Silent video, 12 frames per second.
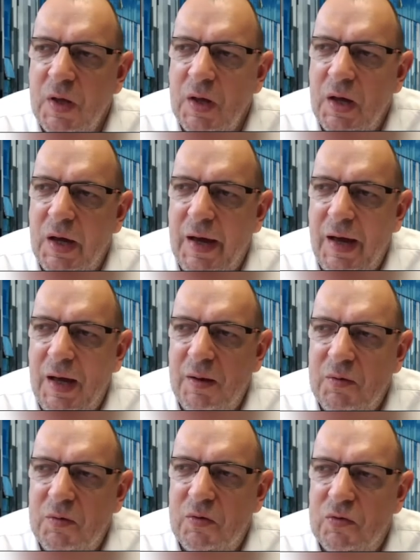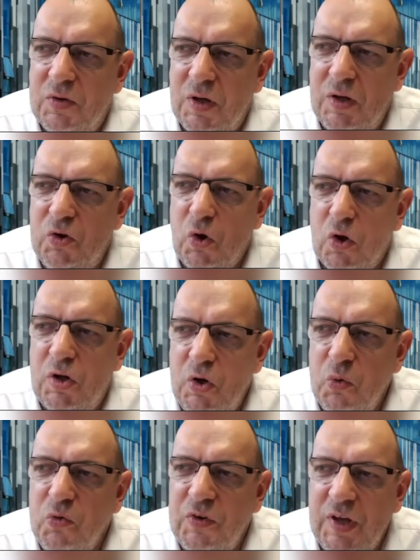and not
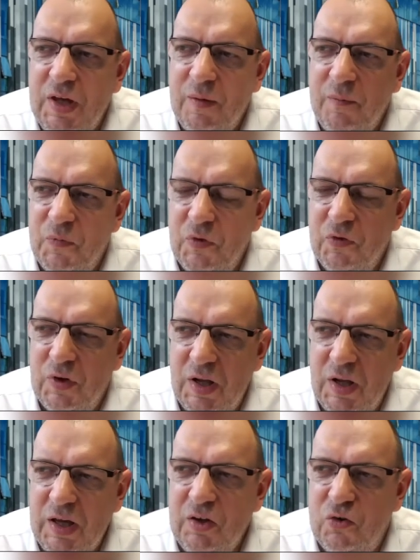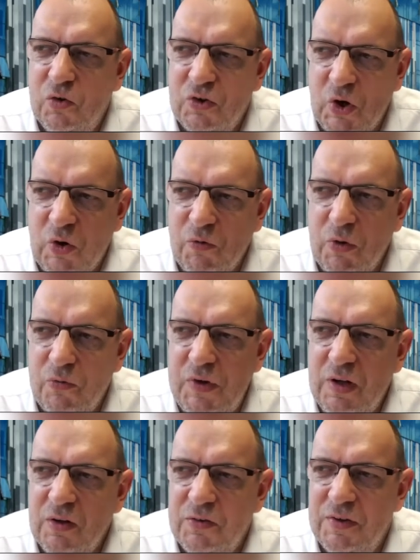losing the link to the overall
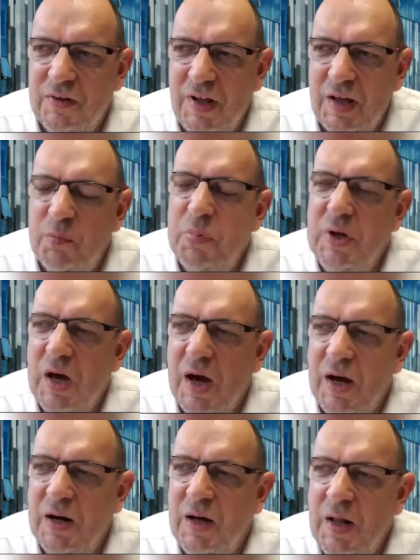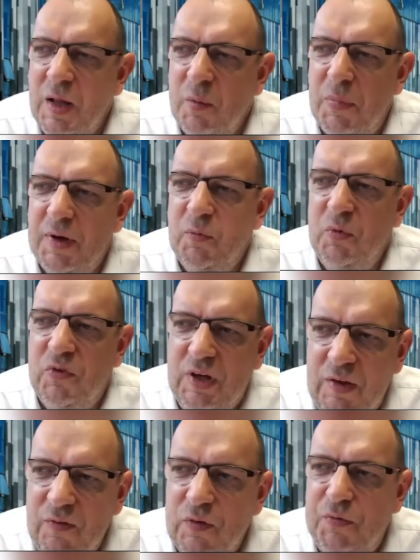field like PR, but
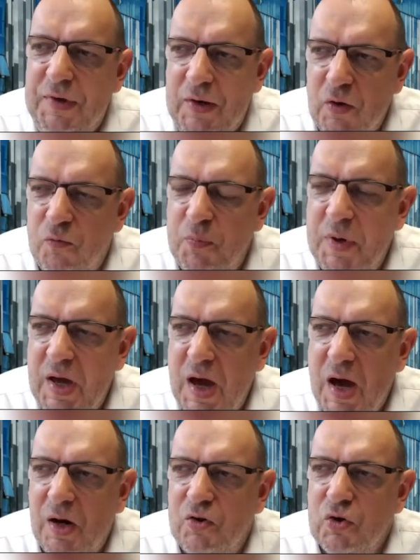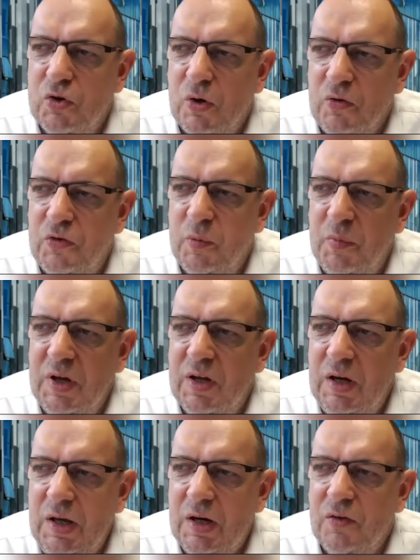within the field of PR, it should also be
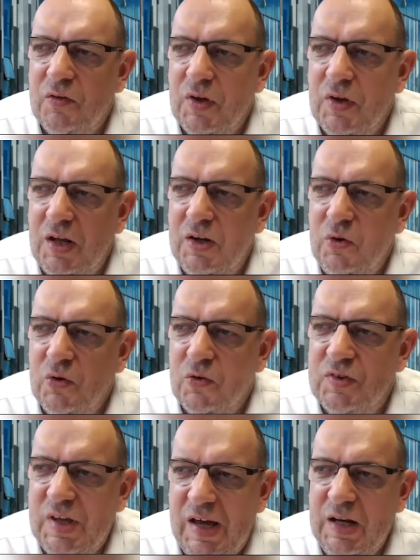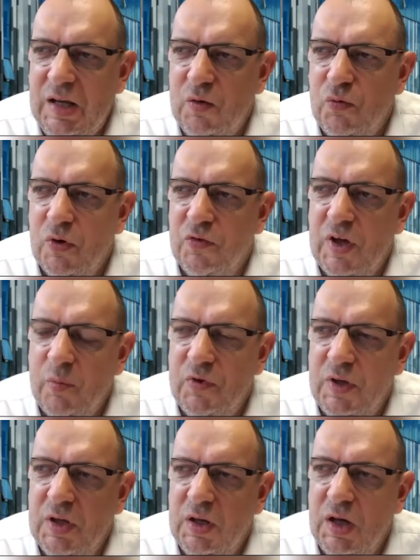clear that you're standing for
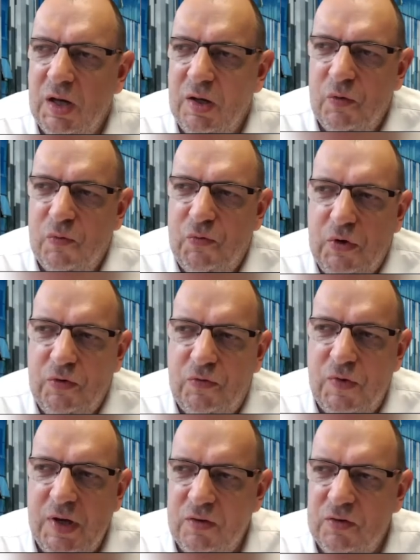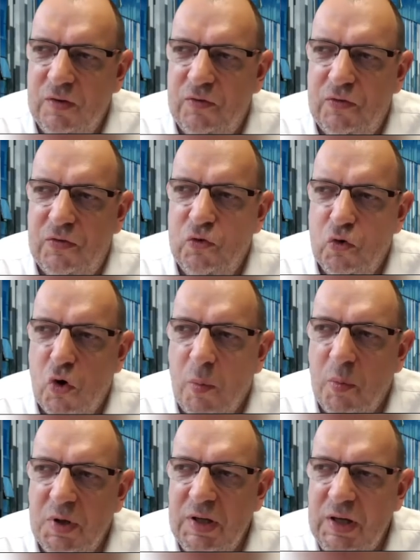something, and the first phase, it's
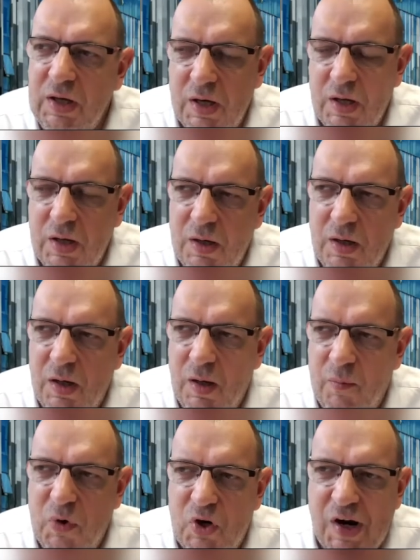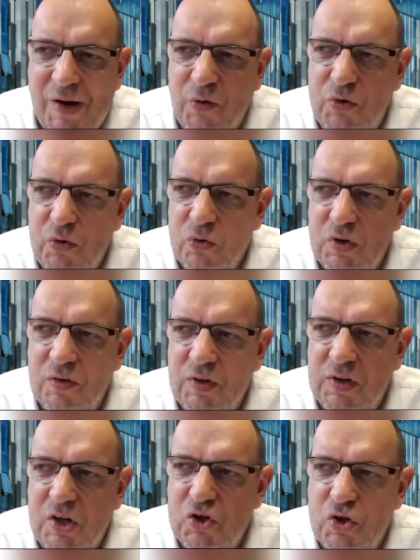normally around your
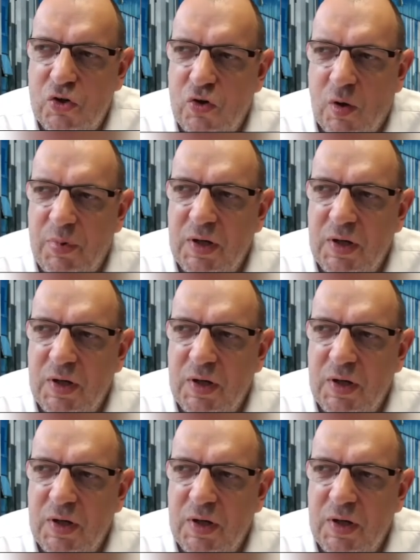dissertation topic.